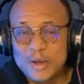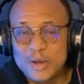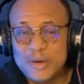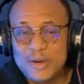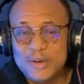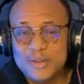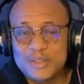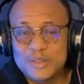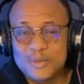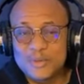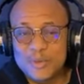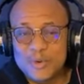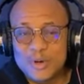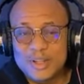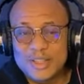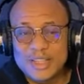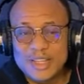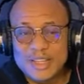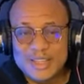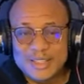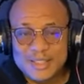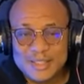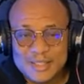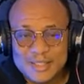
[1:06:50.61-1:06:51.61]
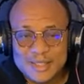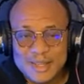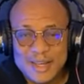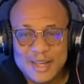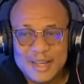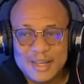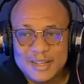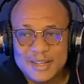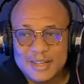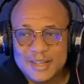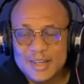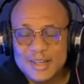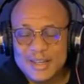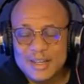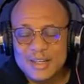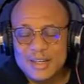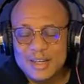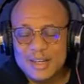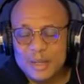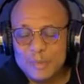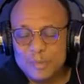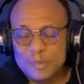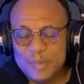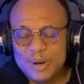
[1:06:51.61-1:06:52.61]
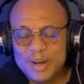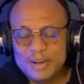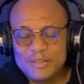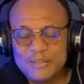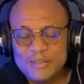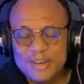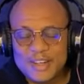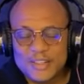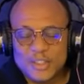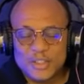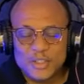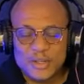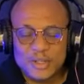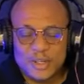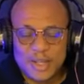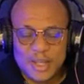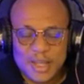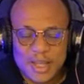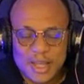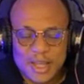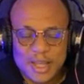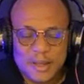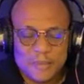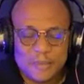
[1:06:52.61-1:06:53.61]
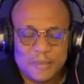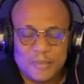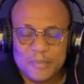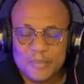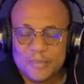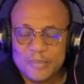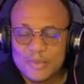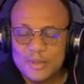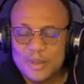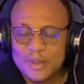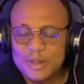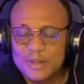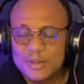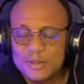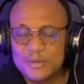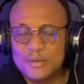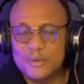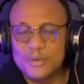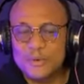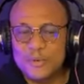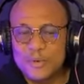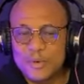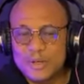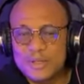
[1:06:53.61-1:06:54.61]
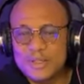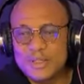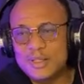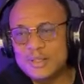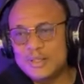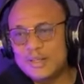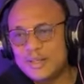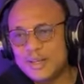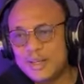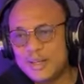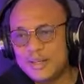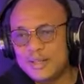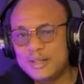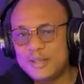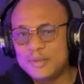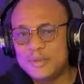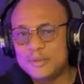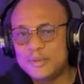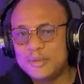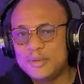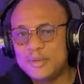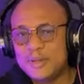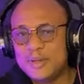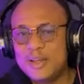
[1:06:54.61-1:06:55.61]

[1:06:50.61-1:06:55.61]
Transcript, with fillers: Because what he said, the perversion came through what he said.